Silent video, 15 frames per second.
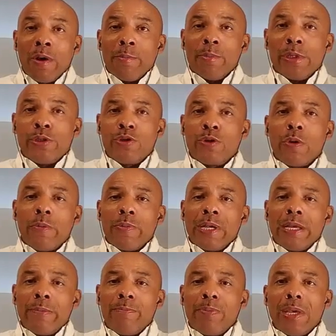
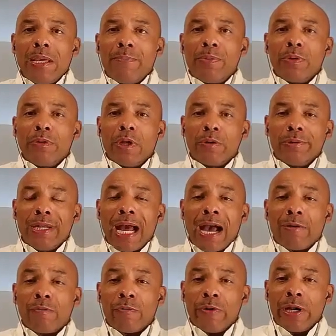Majority of people do
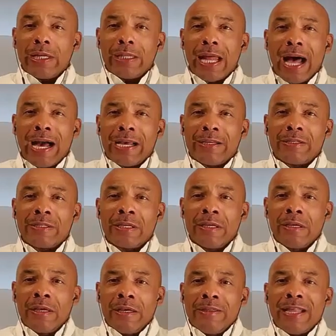not realize
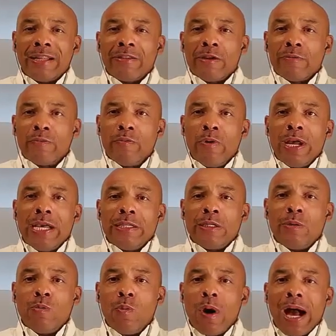that the
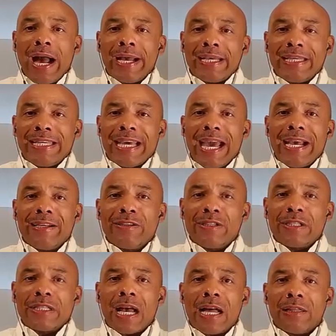reason why King
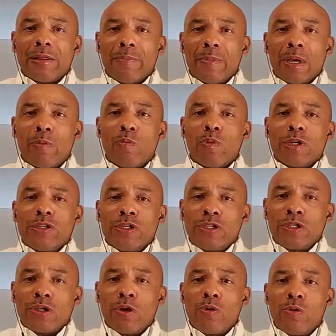Solomon was
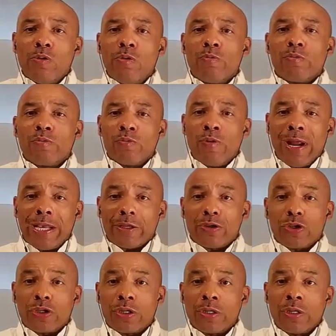so
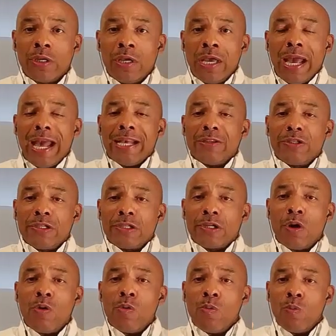rich and
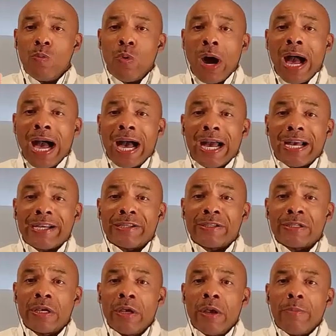so
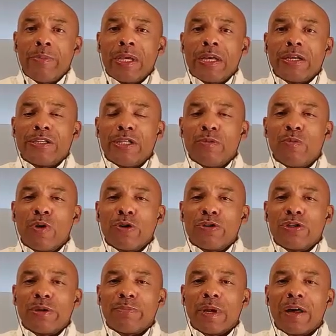wise because he
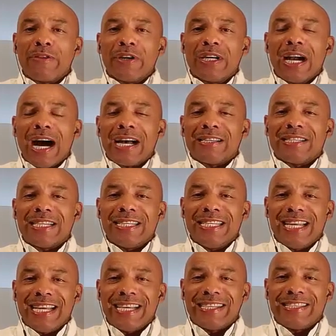worshiped other gods and
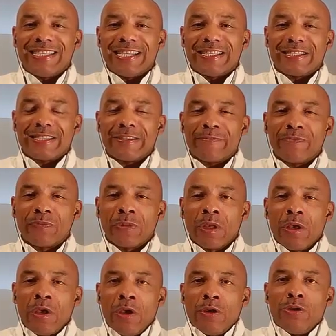deities.
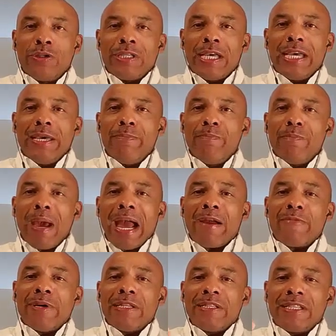You see, he
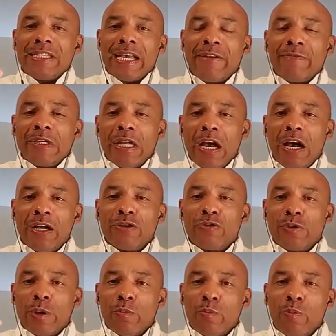married
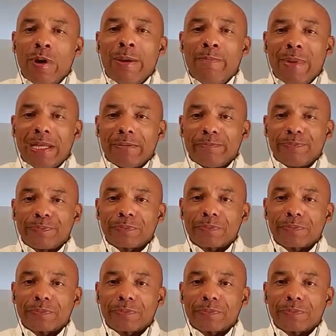700 women.